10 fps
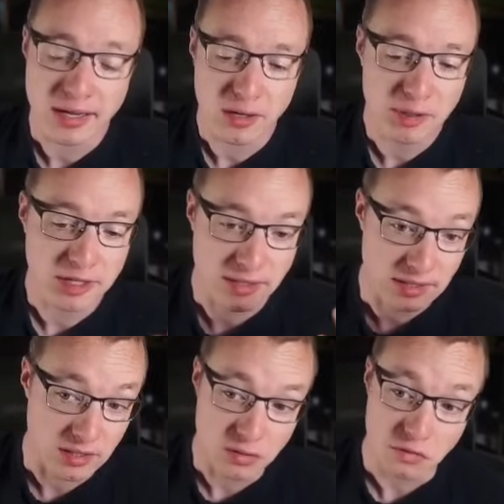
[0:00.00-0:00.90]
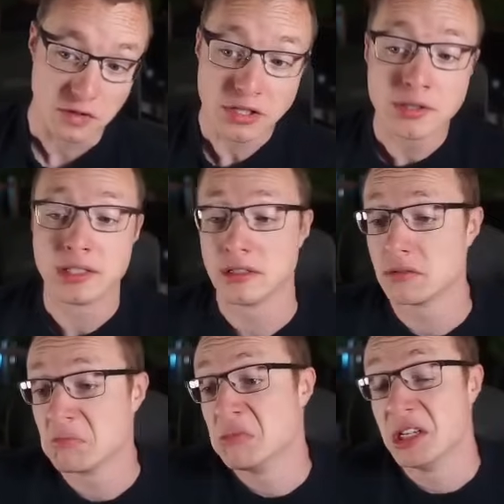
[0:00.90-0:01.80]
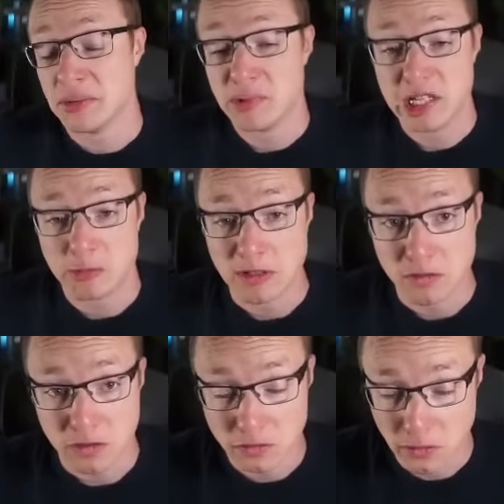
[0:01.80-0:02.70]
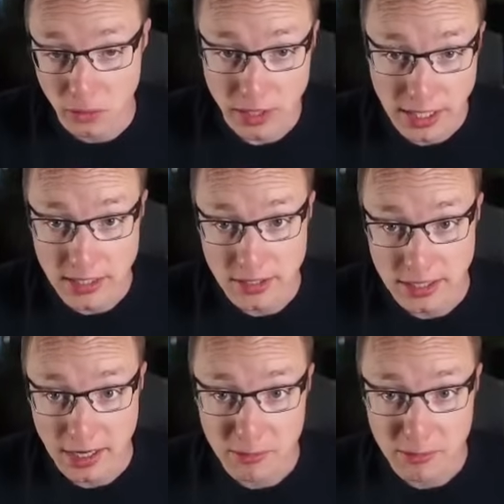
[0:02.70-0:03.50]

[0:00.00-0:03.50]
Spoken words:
not because it's a new feature, it's been in PHP for 4 years now,